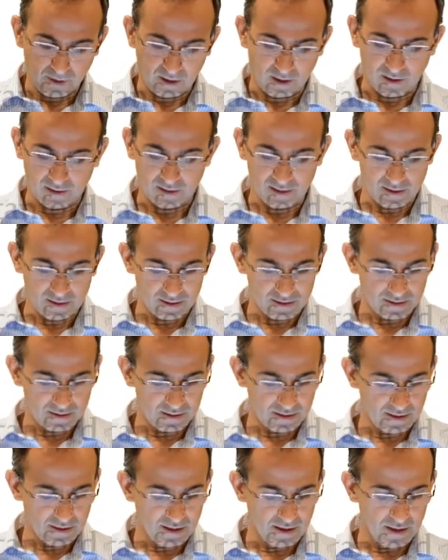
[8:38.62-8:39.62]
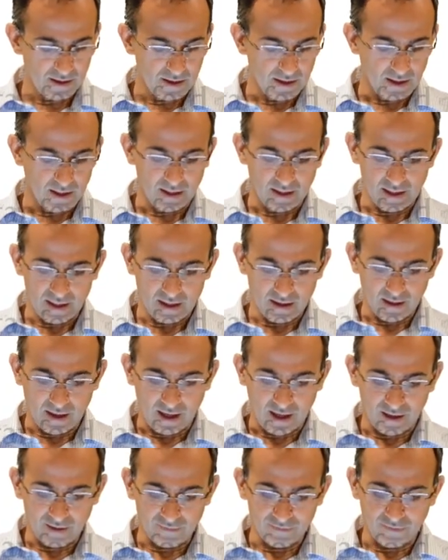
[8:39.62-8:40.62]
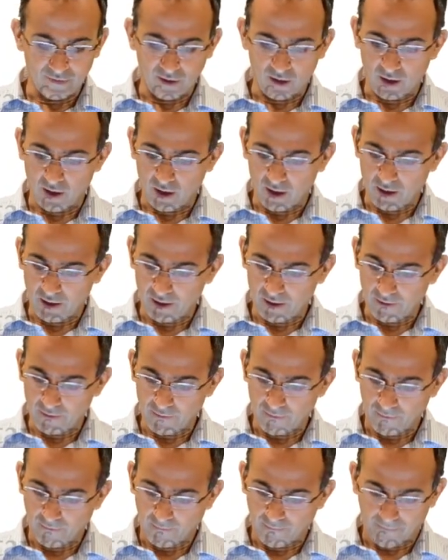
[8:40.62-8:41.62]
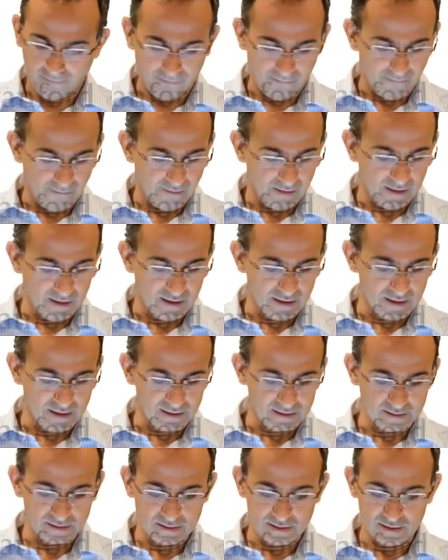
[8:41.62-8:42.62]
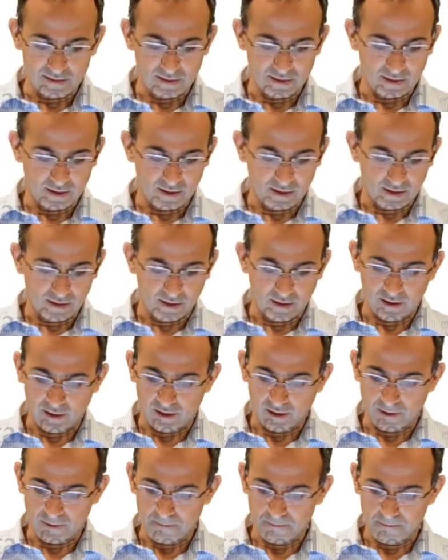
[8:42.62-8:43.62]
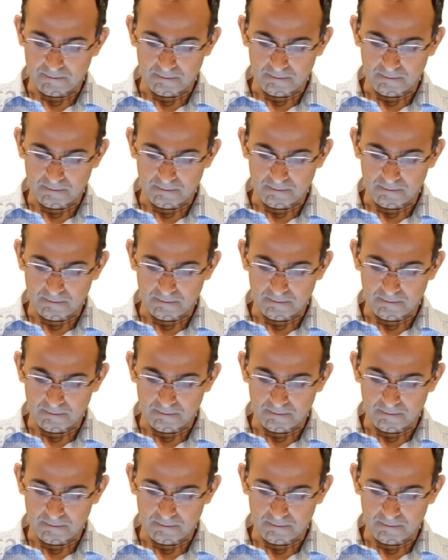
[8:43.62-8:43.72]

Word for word: like this. And here alpha I is uh,